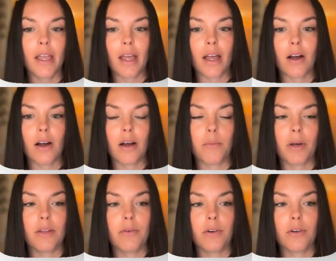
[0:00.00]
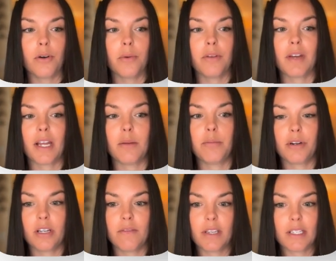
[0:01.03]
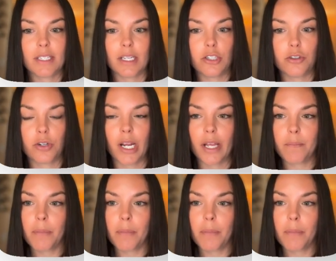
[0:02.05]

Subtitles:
Whether or not we've had a previous injury.